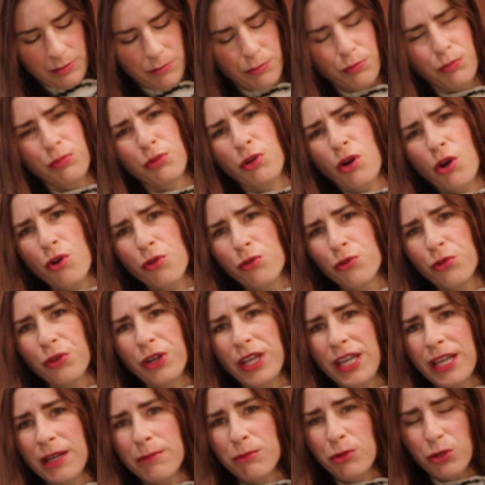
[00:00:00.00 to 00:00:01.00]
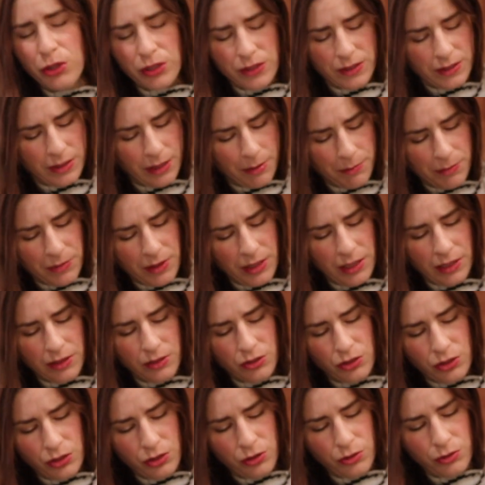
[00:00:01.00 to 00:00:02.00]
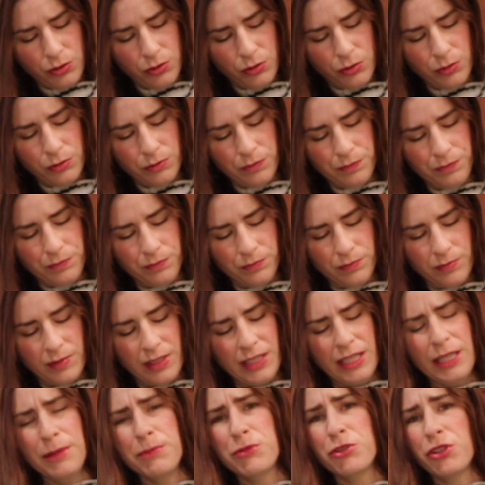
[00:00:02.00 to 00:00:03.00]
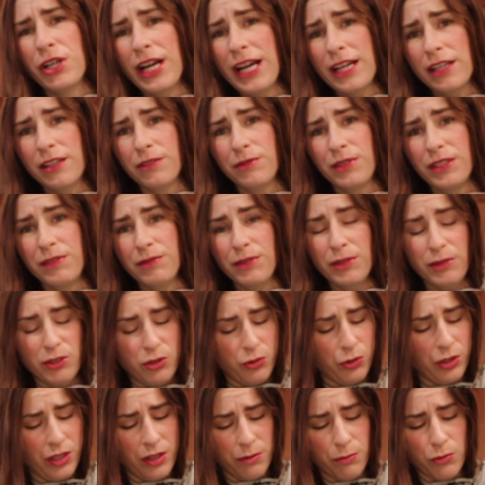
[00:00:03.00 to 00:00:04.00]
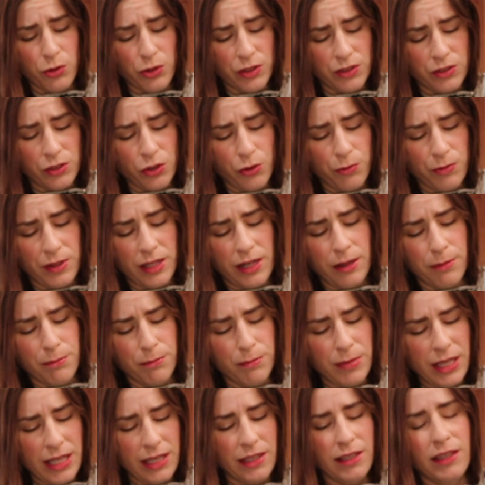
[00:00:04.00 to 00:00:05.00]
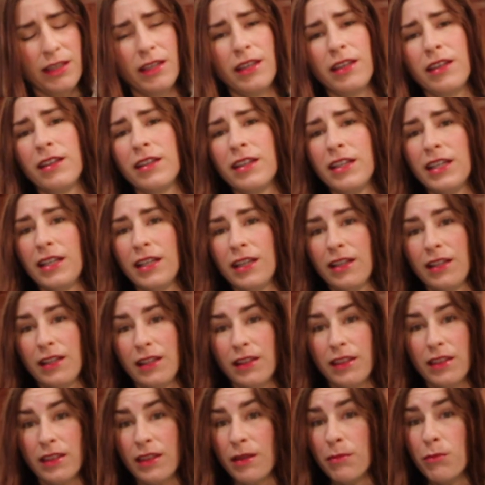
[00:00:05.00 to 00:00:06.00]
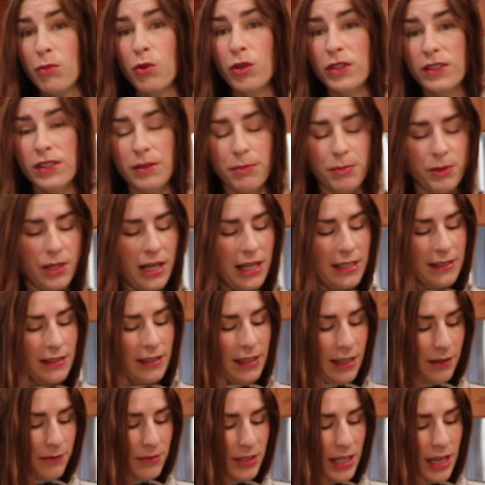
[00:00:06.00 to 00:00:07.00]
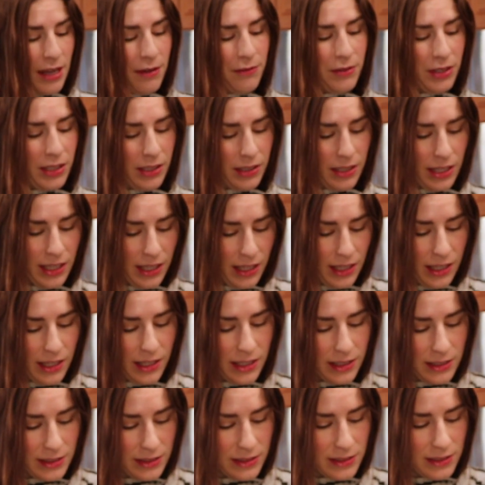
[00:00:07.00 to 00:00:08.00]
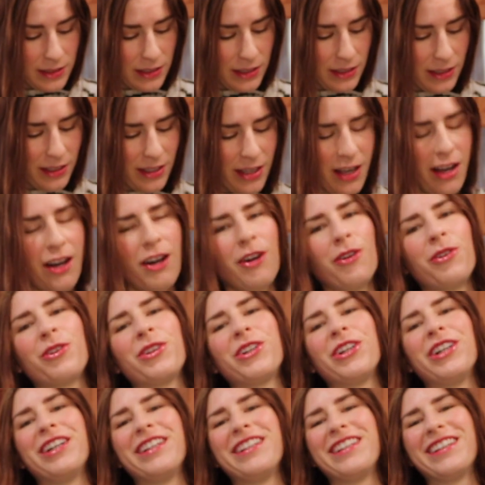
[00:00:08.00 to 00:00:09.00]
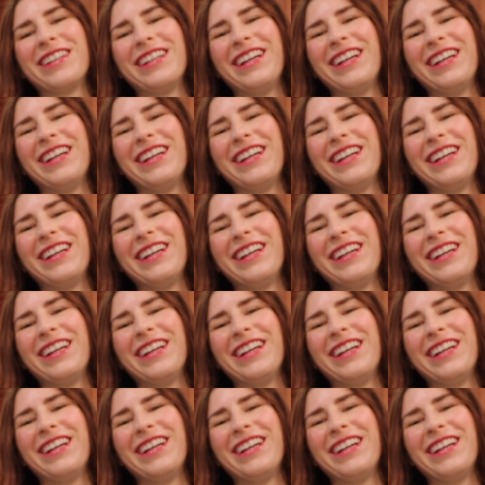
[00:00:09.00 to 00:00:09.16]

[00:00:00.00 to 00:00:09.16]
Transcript: program or something to keep track of inventory. The more soap that I'm making, the more supplies I have to have on hand. Oh, good.